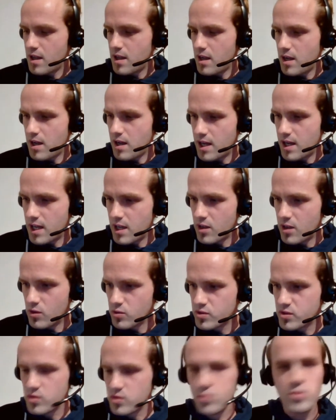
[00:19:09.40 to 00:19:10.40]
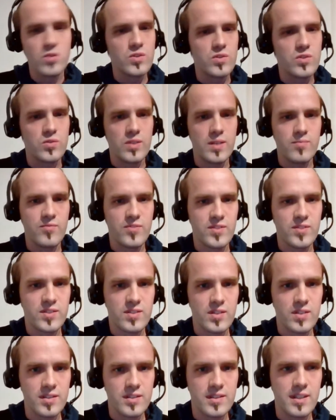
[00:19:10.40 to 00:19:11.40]
I also want to
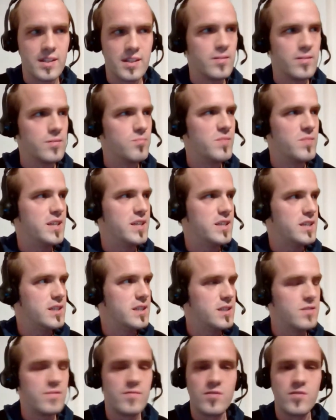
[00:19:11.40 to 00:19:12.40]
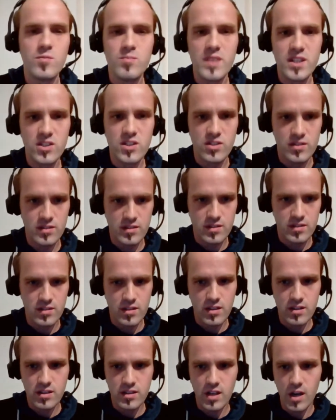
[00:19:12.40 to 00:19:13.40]
emphasize that many informations
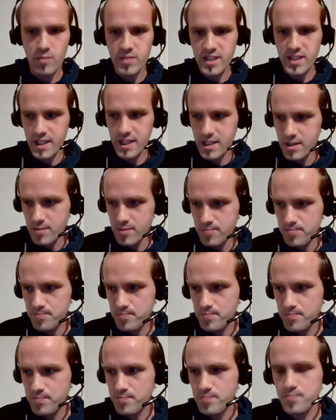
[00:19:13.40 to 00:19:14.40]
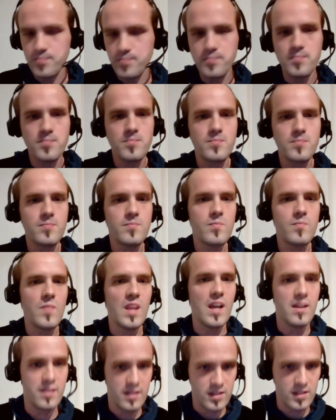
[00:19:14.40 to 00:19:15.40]
are coming in,
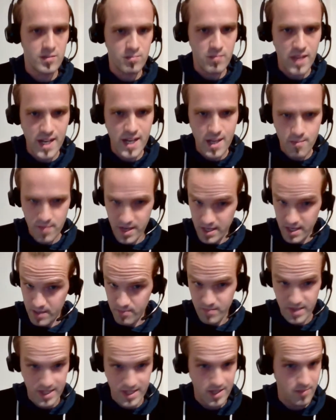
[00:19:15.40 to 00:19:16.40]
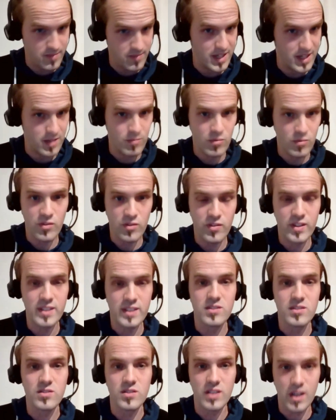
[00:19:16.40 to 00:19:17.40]
and there's many more
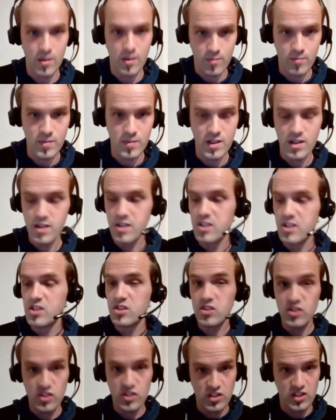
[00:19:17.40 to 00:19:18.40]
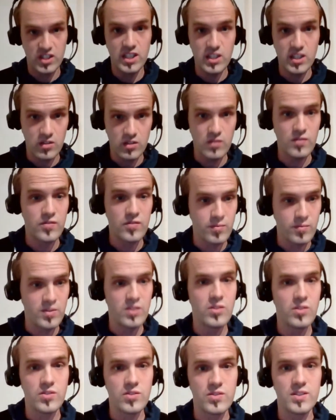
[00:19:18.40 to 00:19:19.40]
things to come still from the
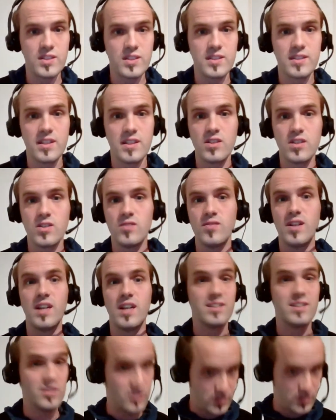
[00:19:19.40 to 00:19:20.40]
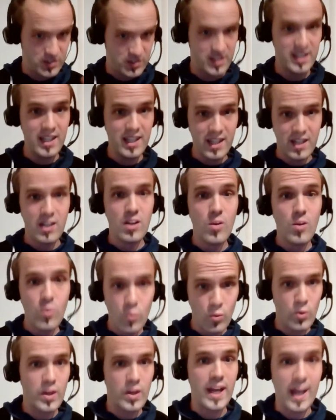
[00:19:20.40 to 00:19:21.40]
Gnostic takeover. And you see
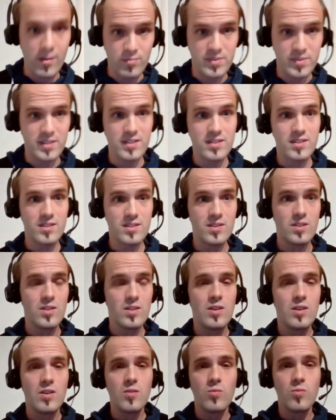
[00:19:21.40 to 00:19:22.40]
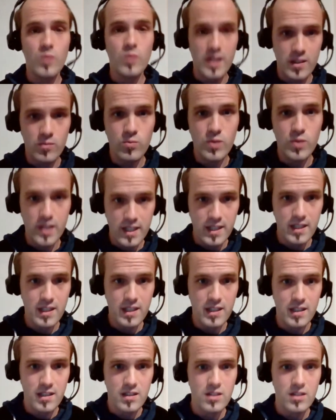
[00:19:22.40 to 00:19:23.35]
what happens when we